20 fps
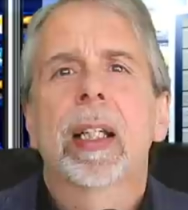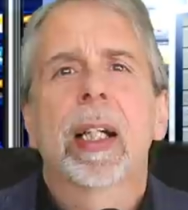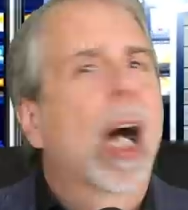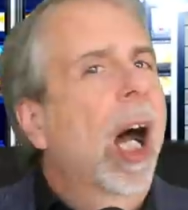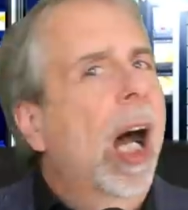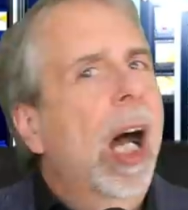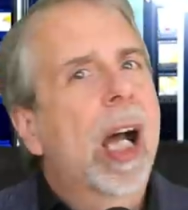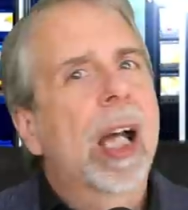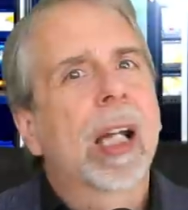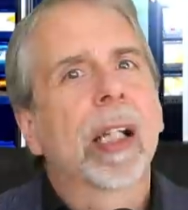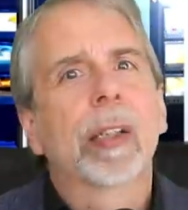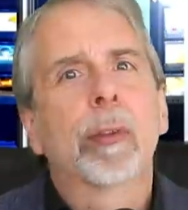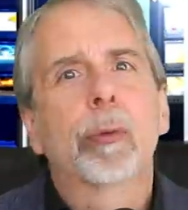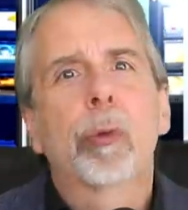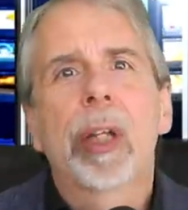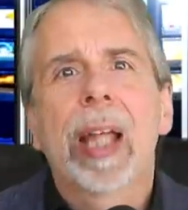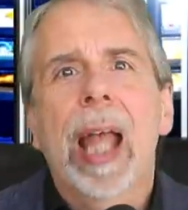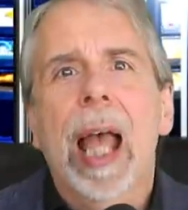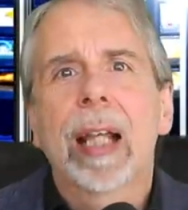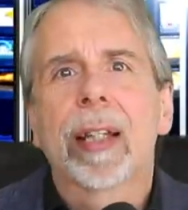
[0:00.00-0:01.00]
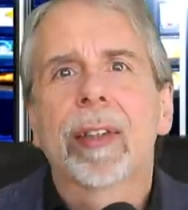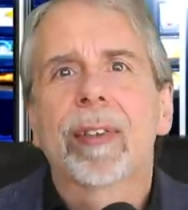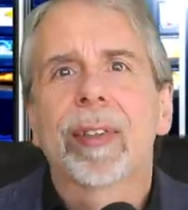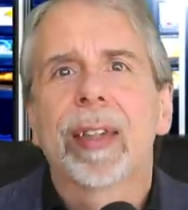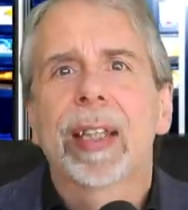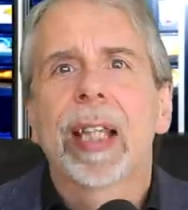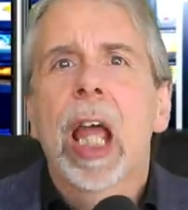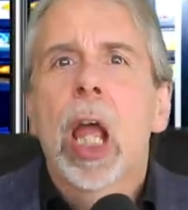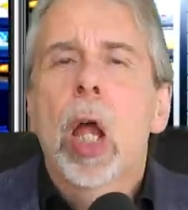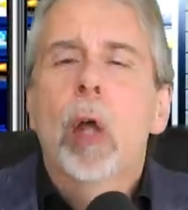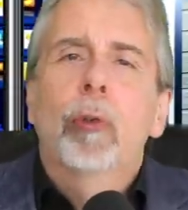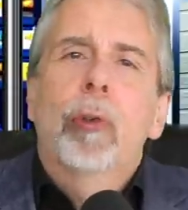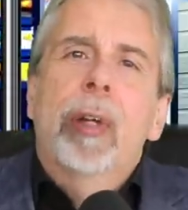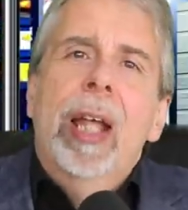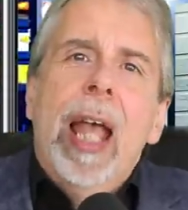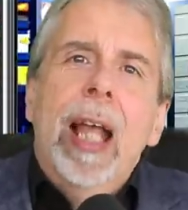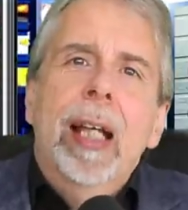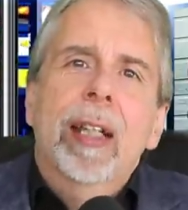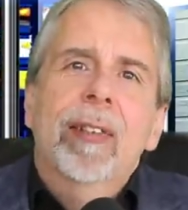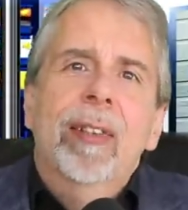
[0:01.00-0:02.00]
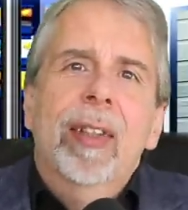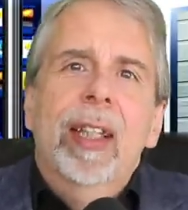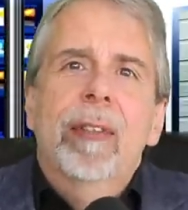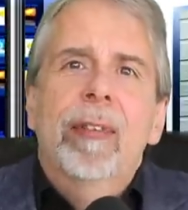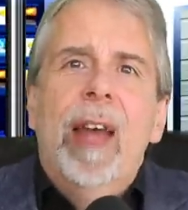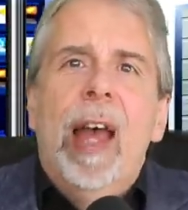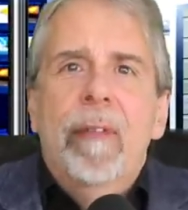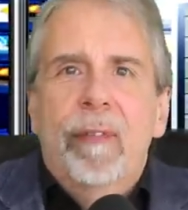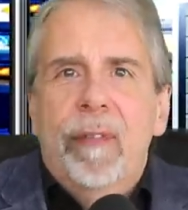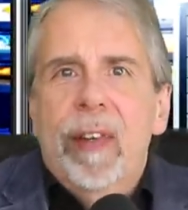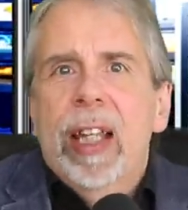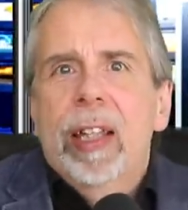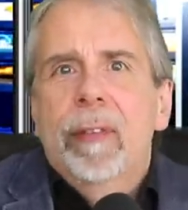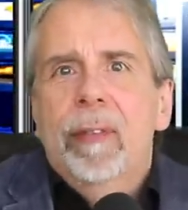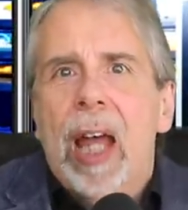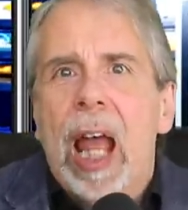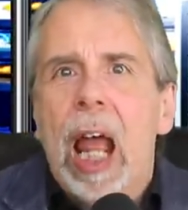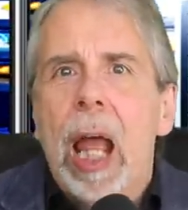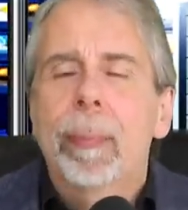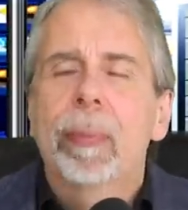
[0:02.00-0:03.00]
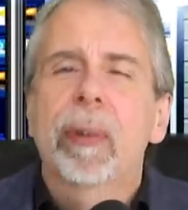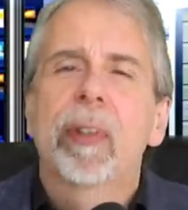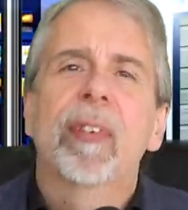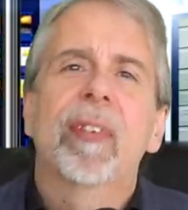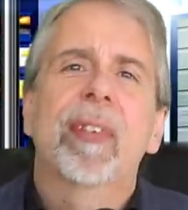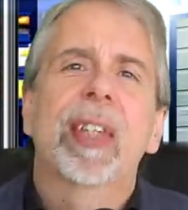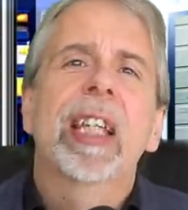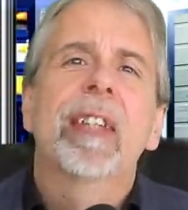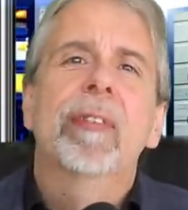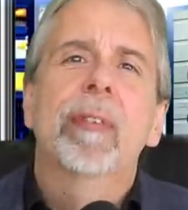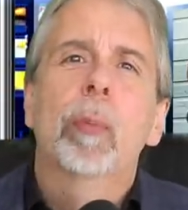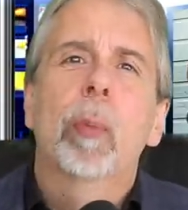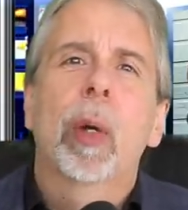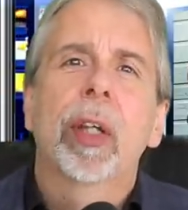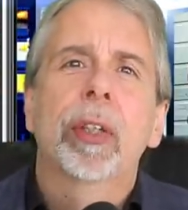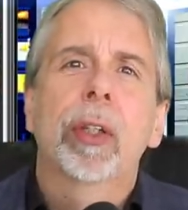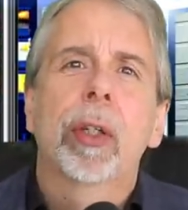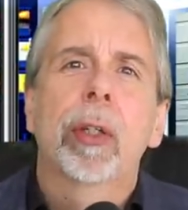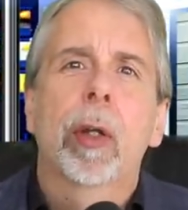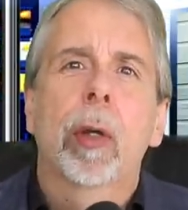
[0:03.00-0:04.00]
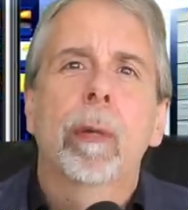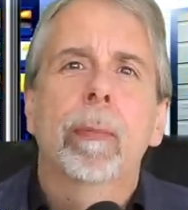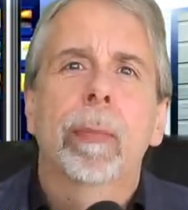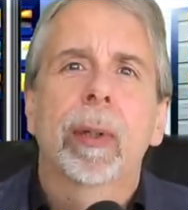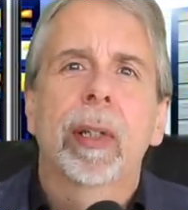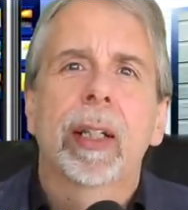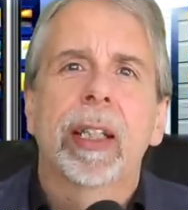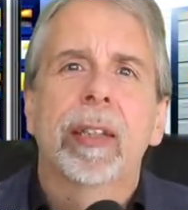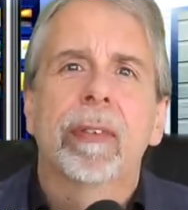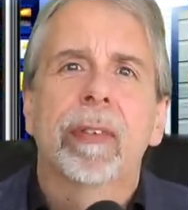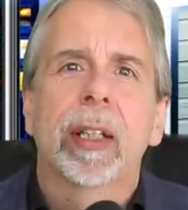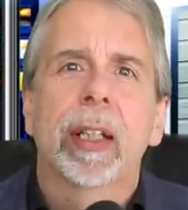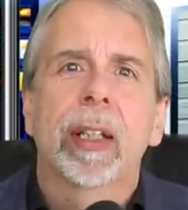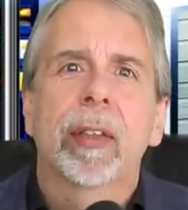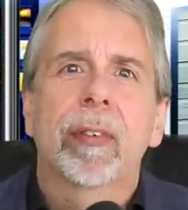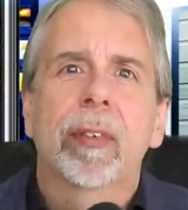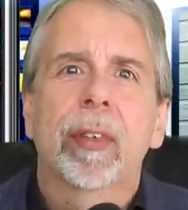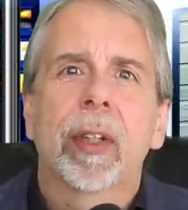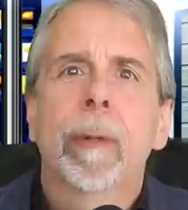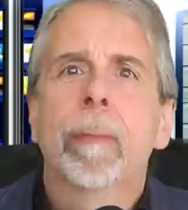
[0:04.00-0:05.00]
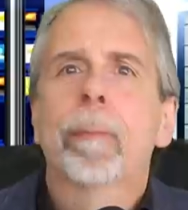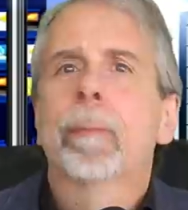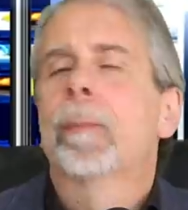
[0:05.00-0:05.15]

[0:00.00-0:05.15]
Ah, reality. Reality, that thing that happens even when you don't believe in it.